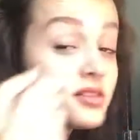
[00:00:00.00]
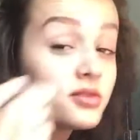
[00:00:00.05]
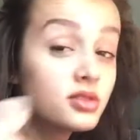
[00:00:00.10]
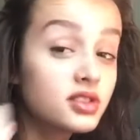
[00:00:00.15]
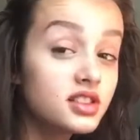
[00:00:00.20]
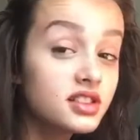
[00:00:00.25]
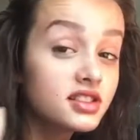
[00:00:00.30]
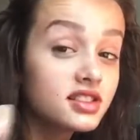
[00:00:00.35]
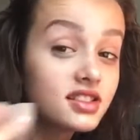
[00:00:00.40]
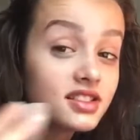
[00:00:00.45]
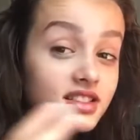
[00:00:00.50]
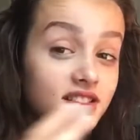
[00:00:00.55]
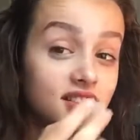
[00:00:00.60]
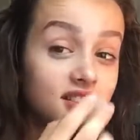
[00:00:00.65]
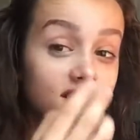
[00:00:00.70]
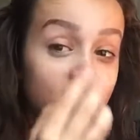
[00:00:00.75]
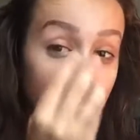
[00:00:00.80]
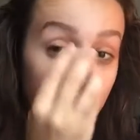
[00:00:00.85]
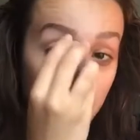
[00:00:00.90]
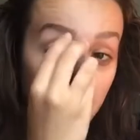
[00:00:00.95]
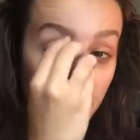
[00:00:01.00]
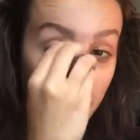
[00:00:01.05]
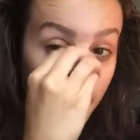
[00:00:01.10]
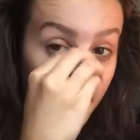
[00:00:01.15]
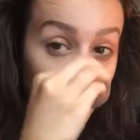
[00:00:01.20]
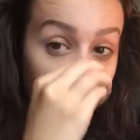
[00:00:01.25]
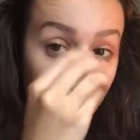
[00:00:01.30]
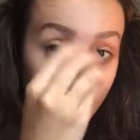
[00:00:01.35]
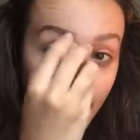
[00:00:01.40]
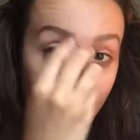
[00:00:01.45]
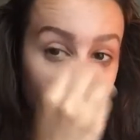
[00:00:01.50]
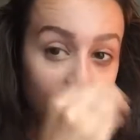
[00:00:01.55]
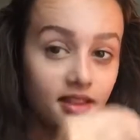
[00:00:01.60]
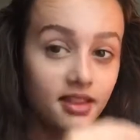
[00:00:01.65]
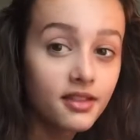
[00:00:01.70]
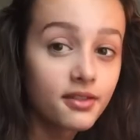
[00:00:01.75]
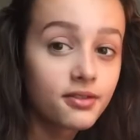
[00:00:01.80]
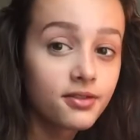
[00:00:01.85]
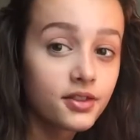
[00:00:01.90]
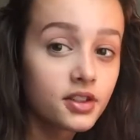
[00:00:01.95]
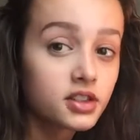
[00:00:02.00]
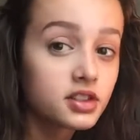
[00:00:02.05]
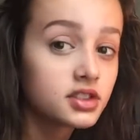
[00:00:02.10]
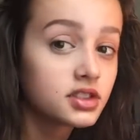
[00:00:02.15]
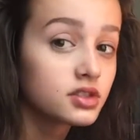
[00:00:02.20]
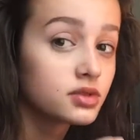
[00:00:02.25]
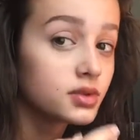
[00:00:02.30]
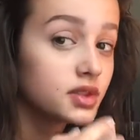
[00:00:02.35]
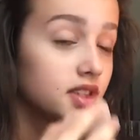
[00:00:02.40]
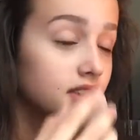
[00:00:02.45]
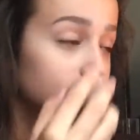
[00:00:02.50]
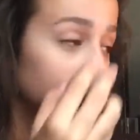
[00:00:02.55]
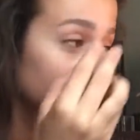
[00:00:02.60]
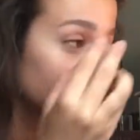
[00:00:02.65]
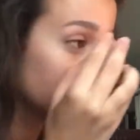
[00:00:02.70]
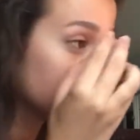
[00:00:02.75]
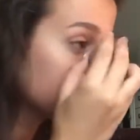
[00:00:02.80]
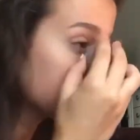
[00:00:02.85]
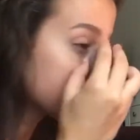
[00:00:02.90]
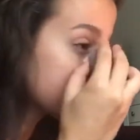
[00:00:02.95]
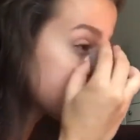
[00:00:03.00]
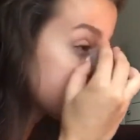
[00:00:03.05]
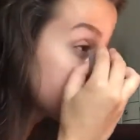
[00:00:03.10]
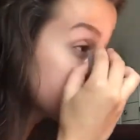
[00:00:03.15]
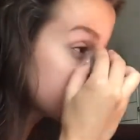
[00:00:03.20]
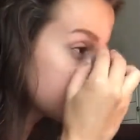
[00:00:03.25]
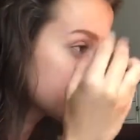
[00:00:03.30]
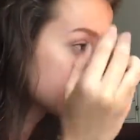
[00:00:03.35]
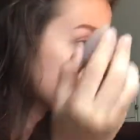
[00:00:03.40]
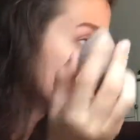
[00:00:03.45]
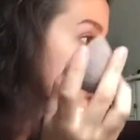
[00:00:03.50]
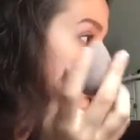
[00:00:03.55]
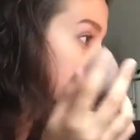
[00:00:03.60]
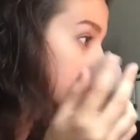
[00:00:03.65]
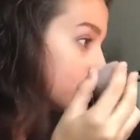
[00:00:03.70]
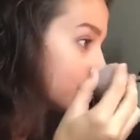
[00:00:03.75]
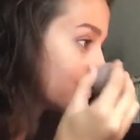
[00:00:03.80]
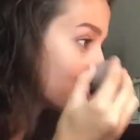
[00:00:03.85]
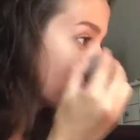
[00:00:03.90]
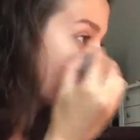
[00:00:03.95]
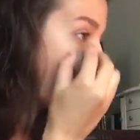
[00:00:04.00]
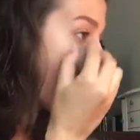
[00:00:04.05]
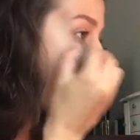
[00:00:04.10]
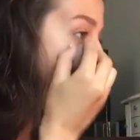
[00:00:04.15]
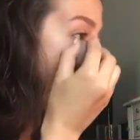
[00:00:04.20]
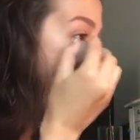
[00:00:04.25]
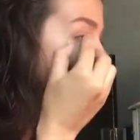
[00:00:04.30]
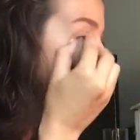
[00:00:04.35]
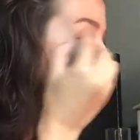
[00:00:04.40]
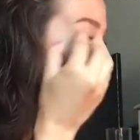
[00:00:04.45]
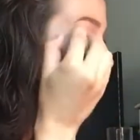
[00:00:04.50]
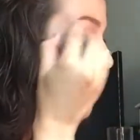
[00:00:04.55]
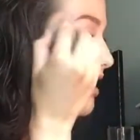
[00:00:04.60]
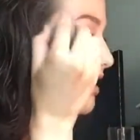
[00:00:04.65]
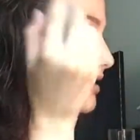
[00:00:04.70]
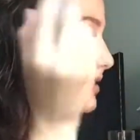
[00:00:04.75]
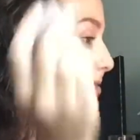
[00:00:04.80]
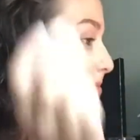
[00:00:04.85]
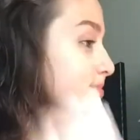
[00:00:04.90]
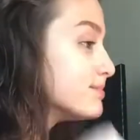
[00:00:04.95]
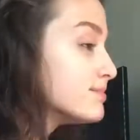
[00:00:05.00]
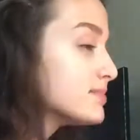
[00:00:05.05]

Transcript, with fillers: told this to her like the first week because he was also new, and